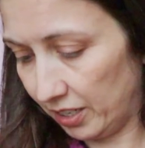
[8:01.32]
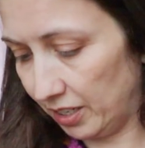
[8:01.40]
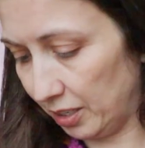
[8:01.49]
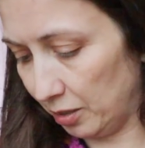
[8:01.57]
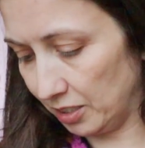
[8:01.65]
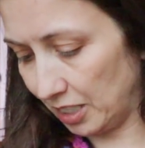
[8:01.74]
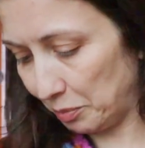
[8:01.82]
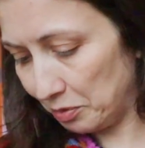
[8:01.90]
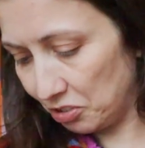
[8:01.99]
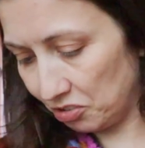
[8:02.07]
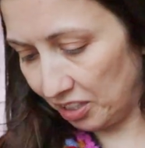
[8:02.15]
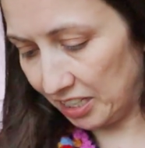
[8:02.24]
a
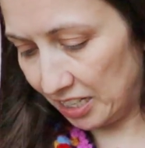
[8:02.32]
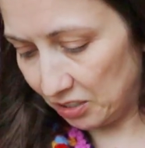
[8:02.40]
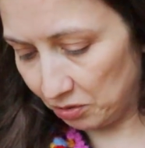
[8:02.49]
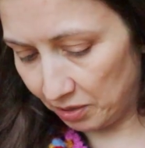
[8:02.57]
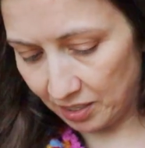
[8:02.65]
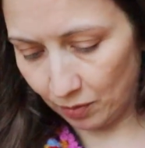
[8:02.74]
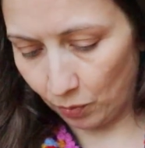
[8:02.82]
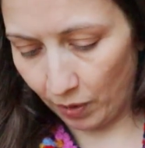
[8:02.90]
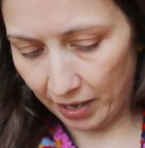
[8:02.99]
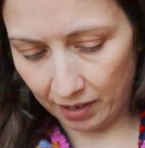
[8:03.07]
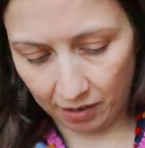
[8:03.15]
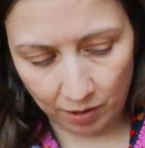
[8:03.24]
tapestry needle and
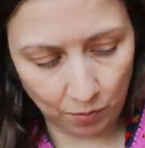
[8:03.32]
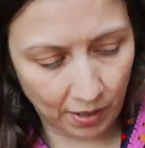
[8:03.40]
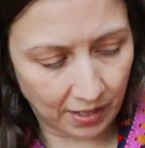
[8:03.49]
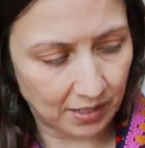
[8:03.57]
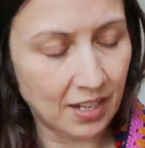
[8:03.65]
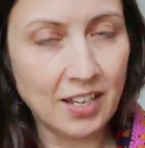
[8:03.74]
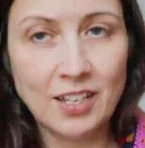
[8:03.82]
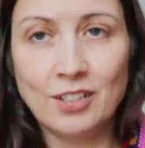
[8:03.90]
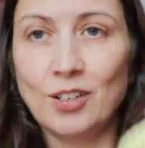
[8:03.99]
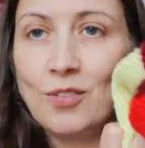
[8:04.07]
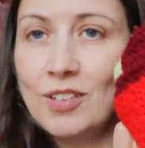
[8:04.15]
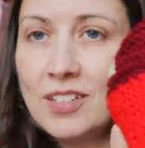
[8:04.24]
away I went.
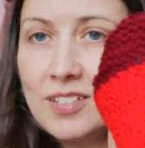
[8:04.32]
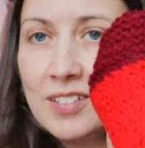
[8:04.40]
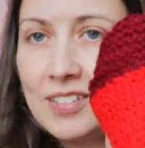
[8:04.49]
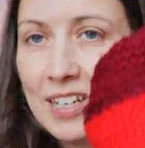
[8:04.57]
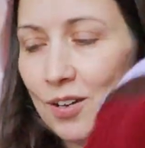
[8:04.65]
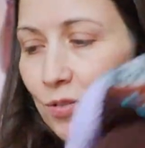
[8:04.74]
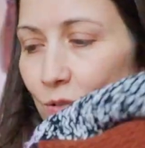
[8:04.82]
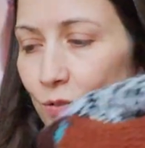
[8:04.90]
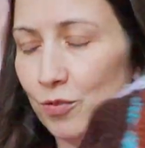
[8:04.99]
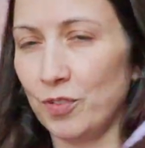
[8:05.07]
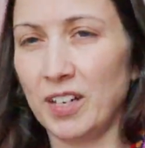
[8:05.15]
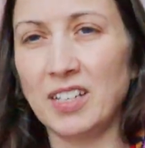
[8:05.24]
So this is now
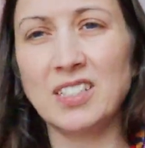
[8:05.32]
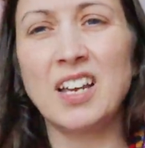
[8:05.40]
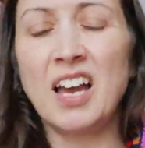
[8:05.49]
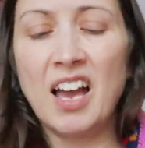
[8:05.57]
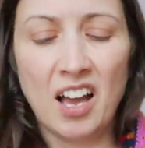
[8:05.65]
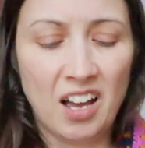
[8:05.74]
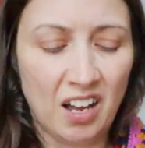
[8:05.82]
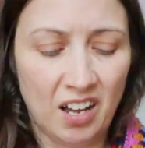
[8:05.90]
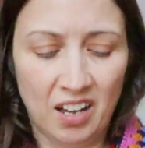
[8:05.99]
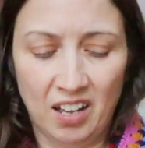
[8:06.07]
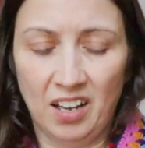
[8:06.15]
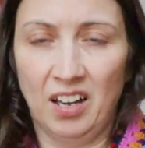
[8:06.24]
all fixed.
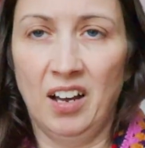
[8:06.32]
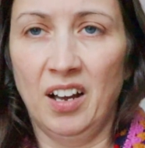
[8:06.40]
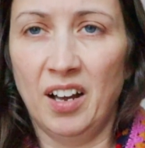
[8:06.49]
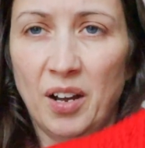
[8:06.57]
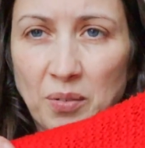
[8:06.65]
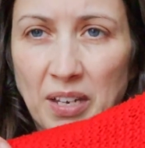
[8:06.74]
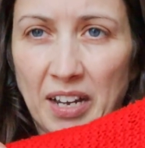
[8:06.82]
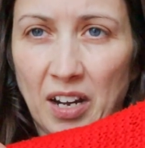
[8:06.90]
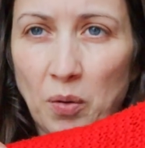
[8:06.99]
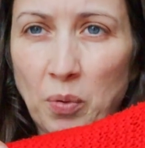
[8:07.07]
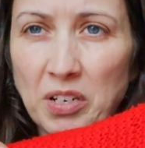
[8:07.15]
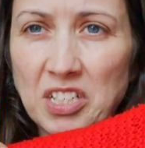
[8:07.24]
Oh yeah,
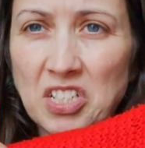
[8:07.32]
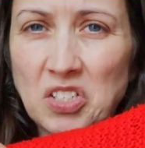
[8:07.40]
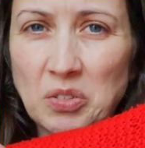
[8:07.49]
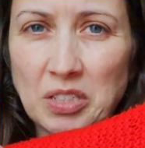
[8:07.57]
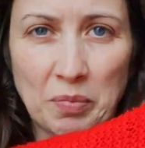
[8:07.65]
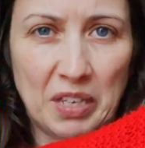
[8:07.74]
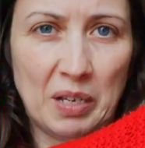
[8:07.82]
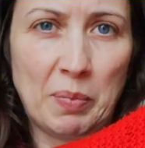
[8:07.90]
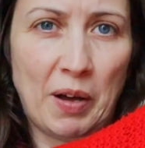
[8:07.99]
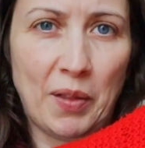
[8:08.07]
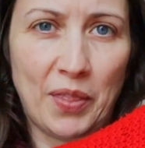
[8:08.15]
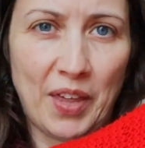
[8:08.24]
I wanted to do something
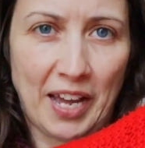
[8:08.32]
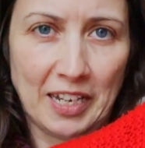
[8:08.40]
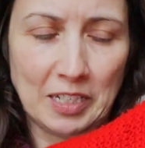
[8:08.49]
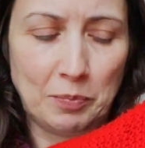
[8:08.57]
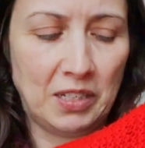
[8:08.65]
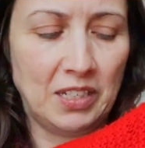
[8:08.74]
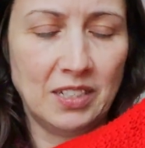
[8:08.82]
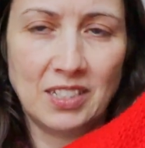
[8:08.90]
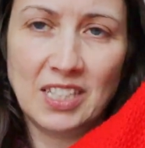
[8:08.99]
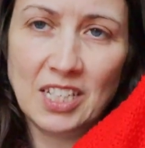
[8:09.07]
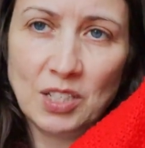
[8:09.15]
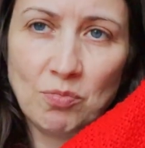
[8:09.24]
about that,
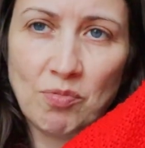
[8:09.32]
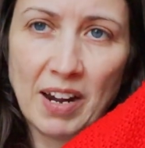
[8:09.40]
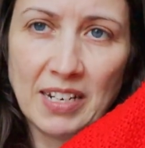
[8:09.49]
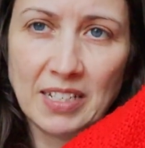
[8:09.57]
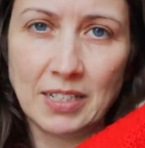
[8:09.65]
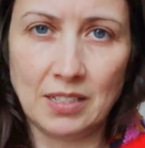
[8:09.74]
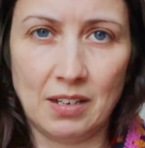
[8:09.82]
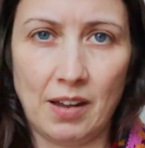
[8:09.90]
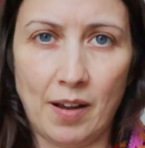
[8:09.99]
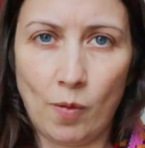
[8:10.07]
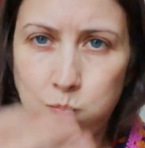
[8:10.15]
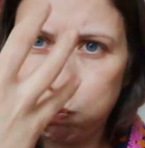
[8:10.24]
because this red is
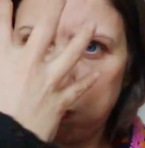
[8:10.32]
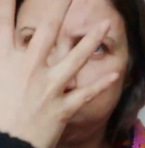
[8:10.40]
like